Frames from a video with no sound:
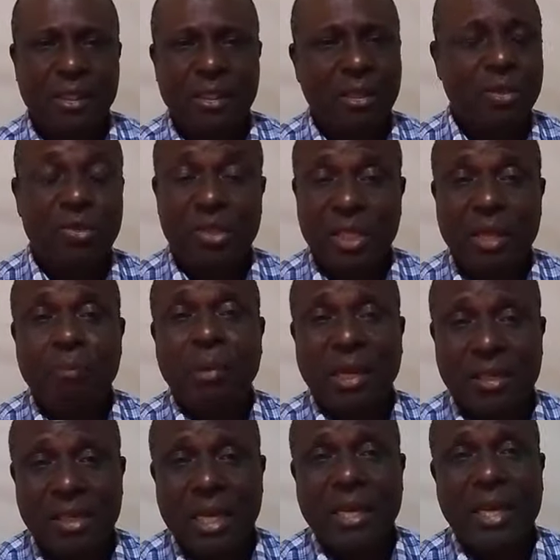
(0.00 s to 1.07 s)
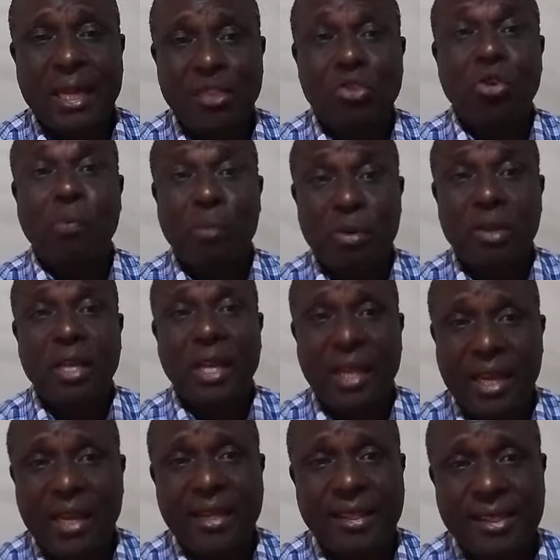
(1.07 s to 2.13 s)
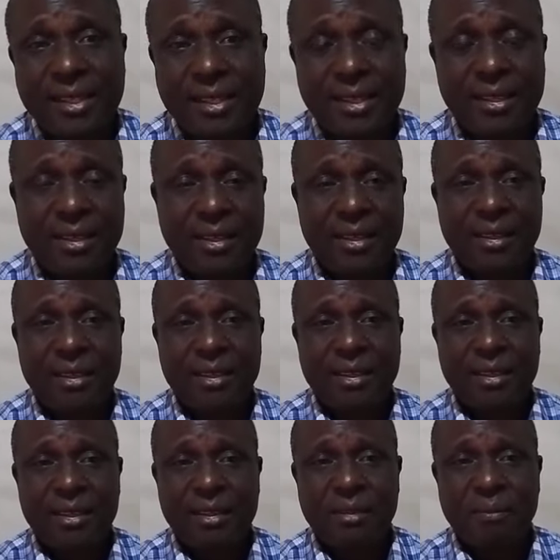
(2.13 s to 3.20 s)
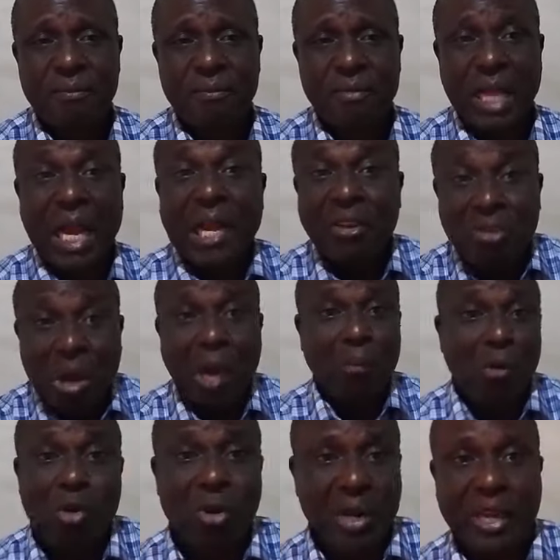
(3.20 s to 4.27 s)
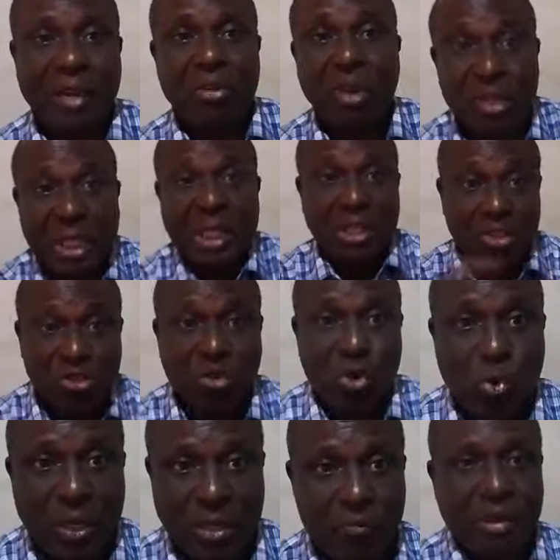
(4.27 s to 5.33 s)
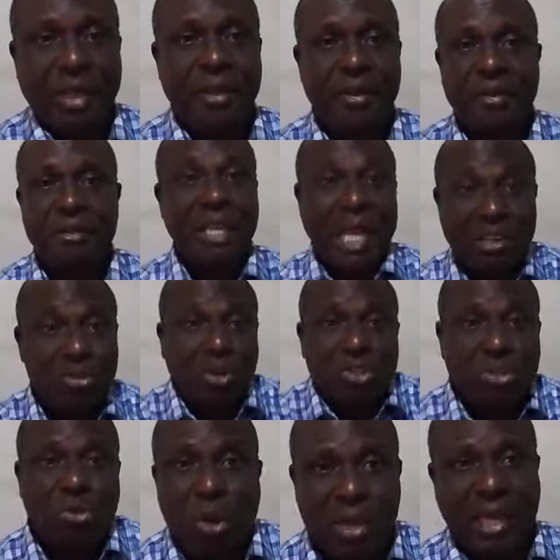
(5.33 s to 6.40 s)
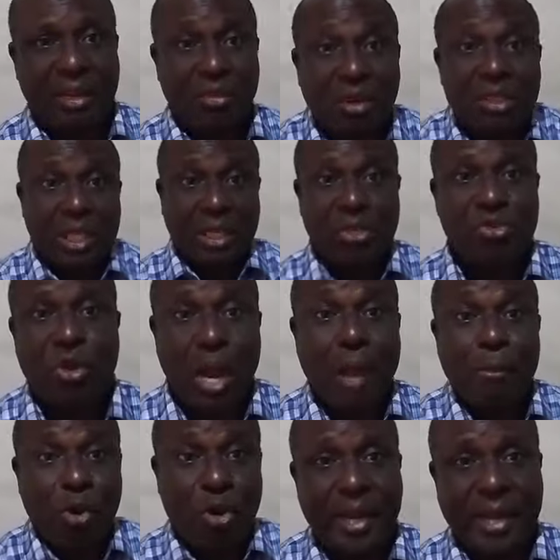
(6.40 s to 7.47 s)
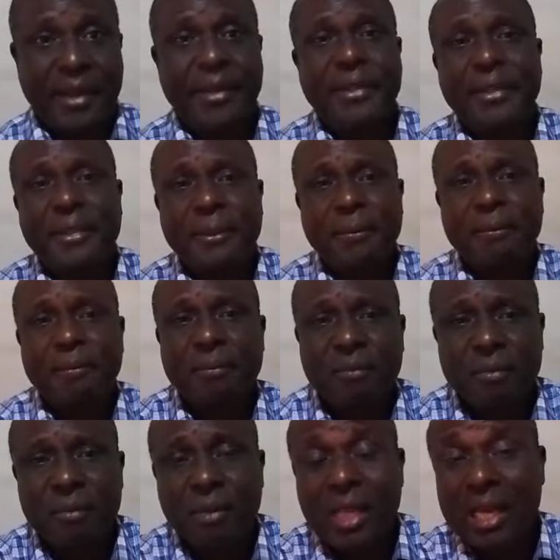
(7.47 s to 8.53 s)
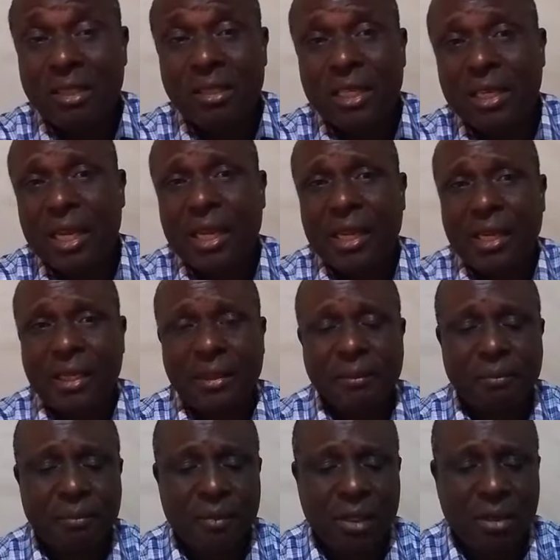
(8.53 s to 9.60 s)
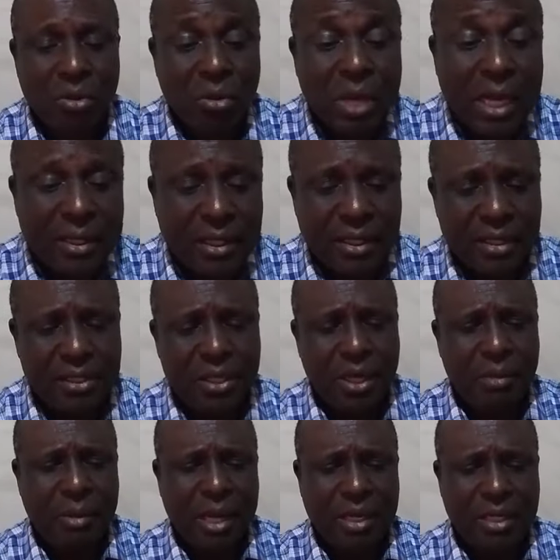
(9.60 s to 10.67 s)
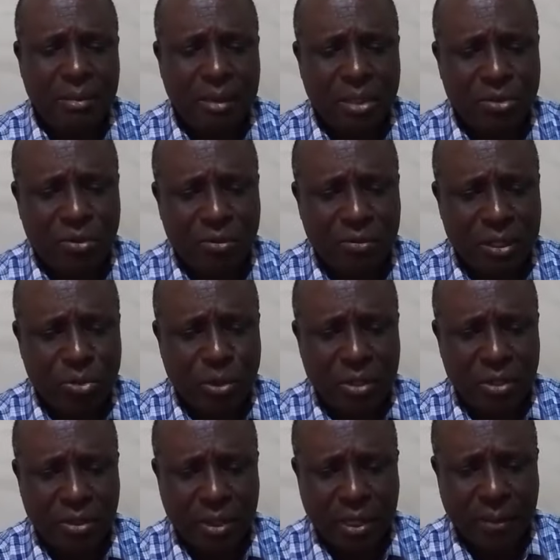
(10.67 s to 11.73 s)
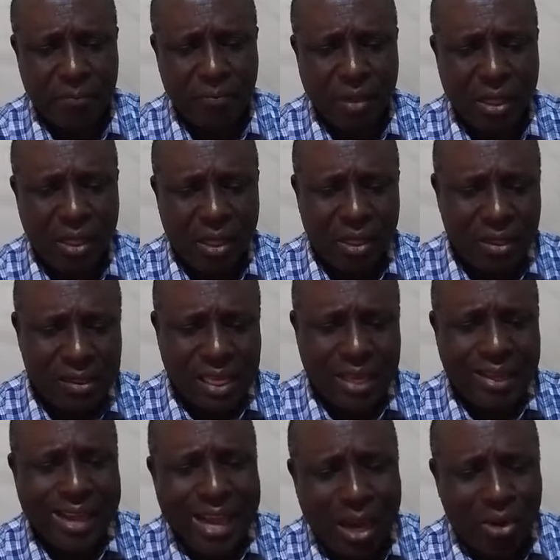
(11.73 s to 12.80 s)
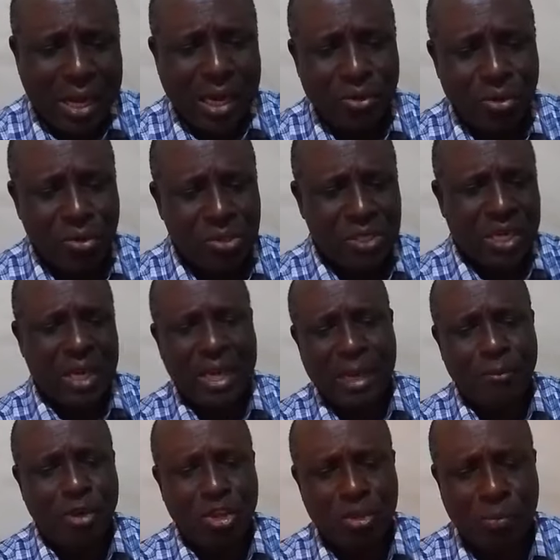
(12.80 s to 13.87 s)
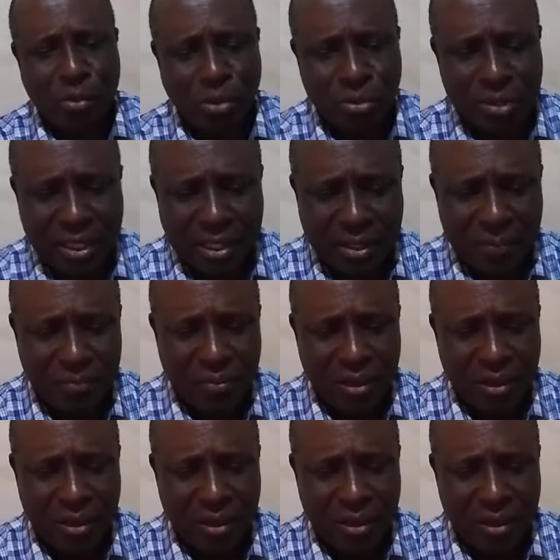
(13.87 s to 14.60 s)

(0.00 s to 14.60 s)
You see, backsliders open their eyes. I know I'm okay. Nothing is wrong with me. They are just talking. Nothing is wrong. I'm okay. That's denial. Look at it in Jeremiah chapter 2, verse 23. He said, how can you say I'm not polluted?